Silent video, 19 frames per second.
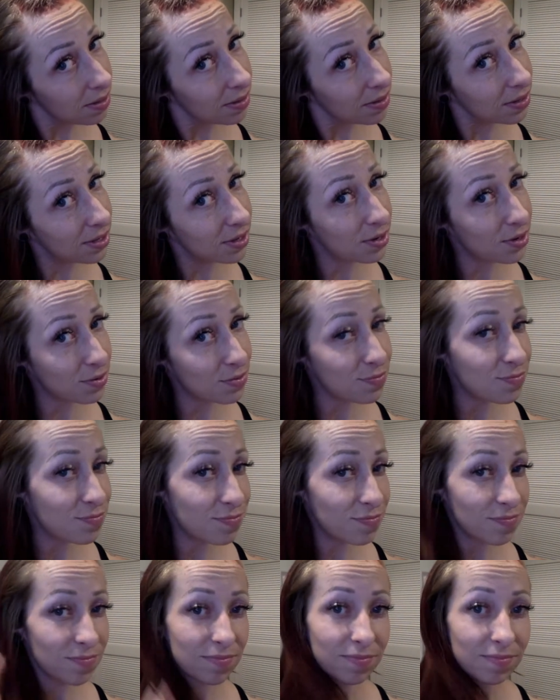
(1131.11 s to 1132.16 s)
So,
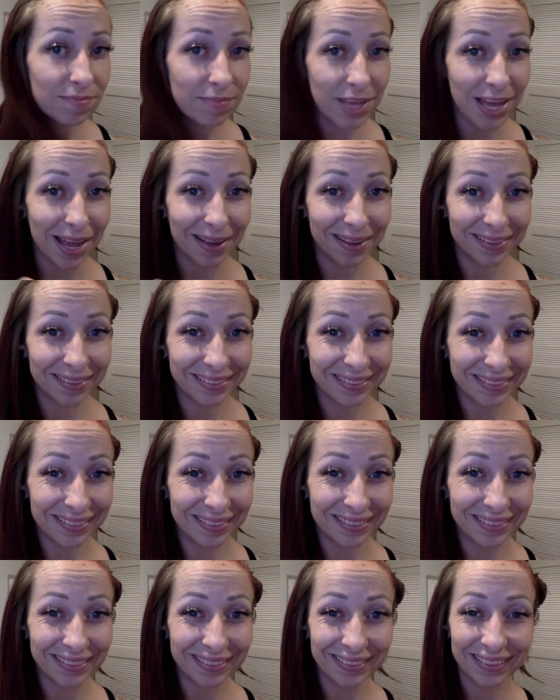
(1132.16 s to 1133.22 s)
yeah.
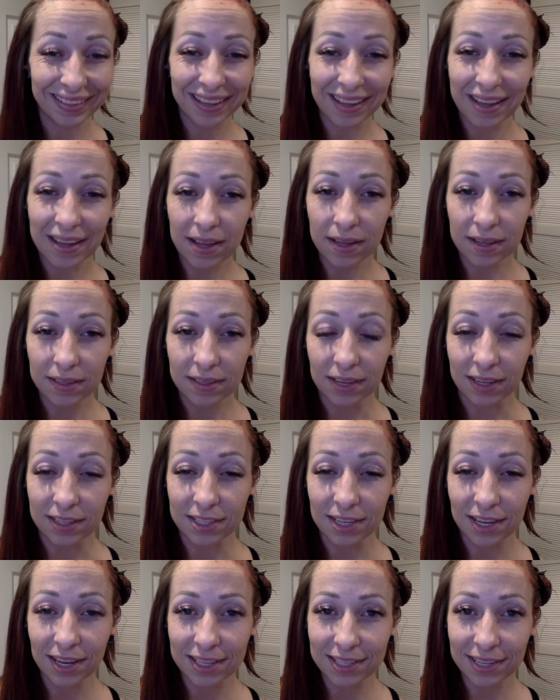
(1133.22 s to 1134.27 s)
Talk
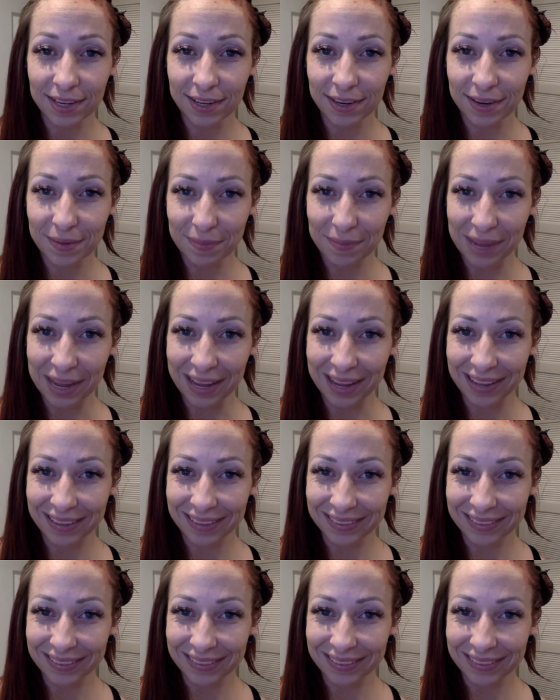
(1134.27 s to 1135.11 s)
to you guys later. Bye.